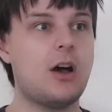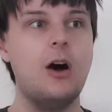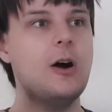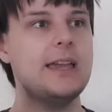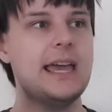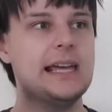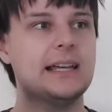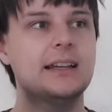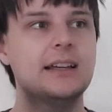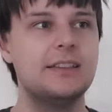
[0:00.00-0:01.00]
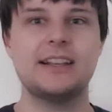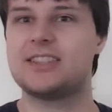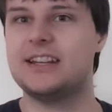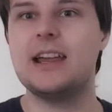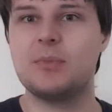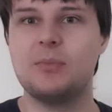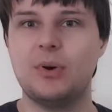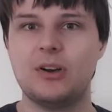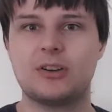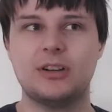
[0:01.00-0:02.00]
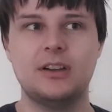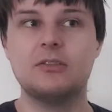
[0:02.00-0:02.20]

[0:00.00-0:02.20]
oh yeah, that's the name of the book.